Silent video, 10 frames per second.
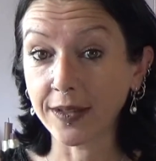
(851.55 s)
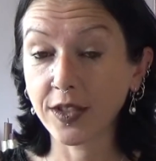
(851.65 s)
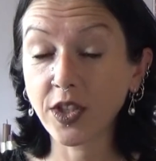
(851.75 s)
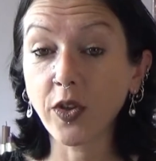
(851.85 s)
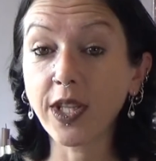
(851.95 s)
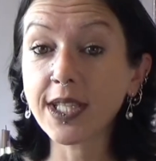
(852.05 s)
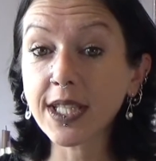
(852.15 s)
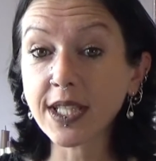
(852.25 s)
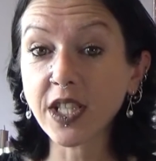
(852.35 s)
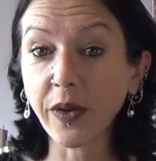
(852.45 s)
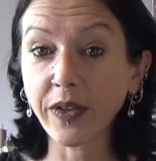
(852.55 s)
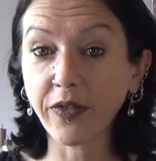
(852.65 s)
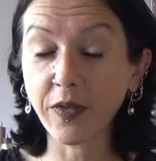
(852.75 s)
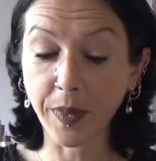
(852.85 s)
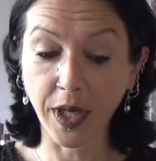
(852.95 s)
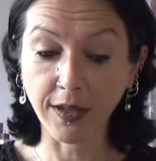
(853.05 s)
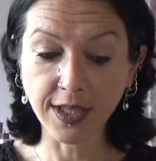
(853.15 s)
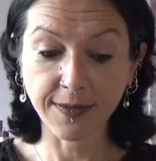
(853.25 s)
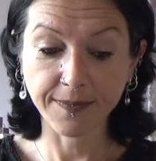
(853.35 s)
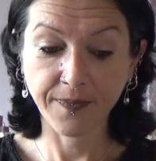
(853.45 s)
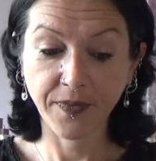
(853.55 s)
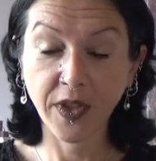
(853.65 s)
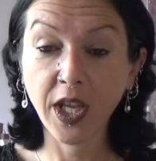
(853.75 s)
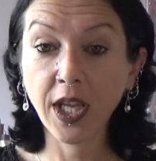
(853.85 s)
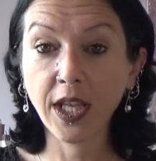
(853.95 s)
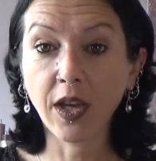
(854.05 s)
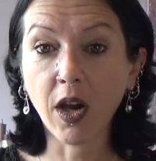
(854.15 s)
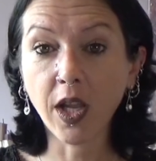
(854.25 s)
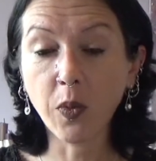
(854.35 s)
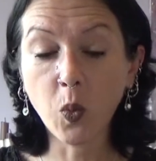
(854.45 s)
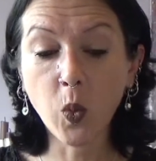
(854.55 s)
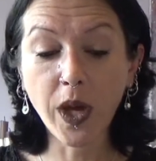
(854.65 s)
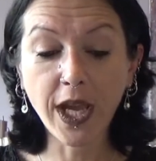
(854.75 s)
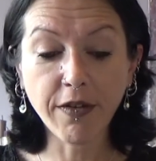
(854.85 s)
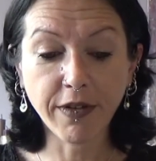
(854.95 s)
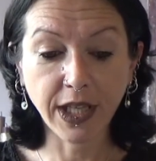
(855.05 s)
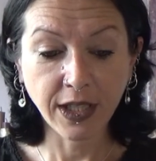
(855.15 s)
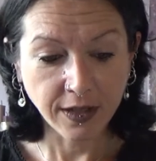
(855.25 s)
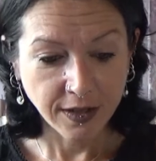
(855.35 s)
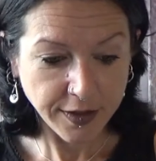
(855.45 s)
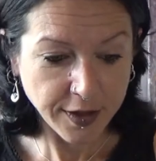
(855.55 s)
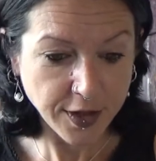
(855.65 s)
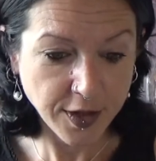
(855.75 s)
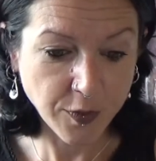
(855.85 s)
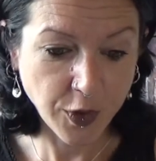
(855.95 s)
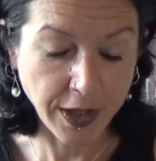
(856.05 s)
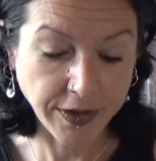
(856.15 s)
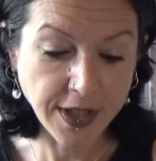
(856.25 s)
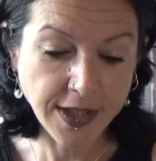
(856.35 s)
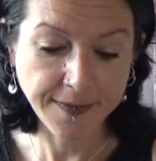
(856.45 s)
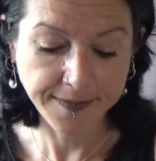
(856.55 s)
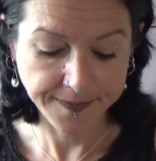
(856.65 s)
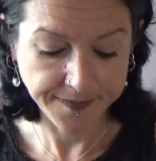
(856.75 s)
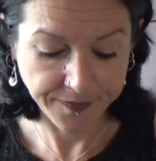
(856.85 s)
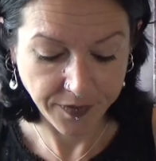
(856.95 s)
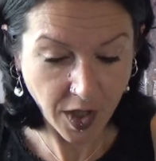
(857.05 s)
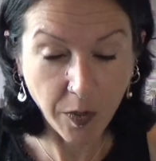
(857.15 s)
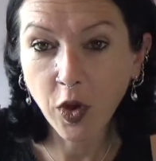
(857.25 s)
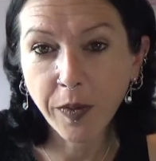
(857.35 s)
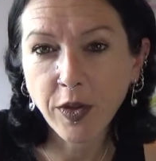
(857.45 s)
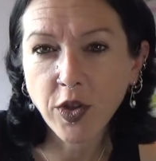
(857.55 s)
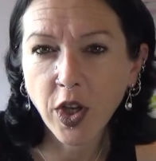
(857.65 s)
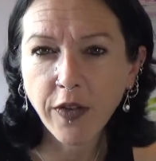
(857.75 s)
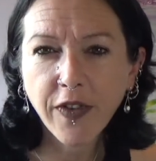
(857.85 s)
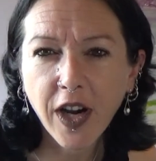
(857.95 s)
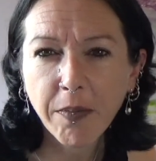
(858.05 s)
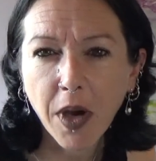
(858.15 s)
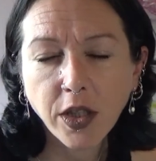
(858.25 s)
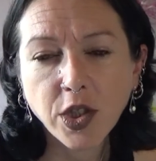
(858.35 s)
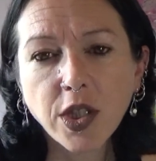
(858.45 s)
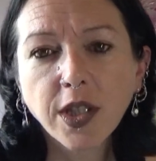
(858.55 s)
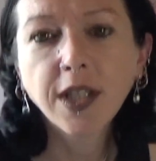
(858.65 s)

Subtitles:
So this is a sewing from the past. Now I am wearing some trousers. I'm not going to be able to show you very much.